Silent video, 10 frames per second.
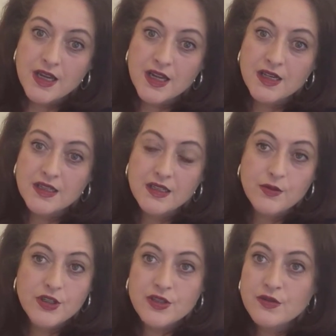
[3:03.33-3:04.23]
and there
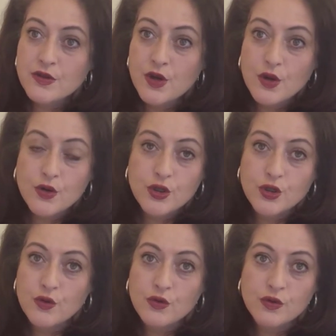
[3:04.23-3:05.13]
was just no
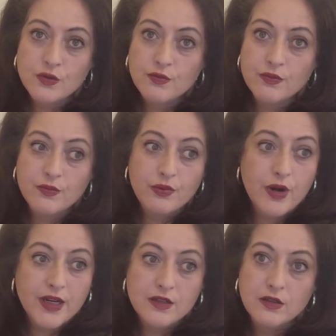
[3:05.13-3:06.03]
short
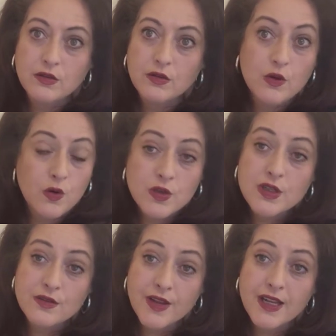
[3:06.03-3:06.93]
practical
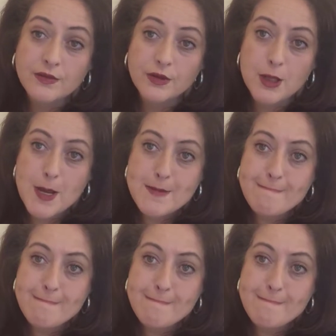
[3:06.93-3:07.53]
courses available.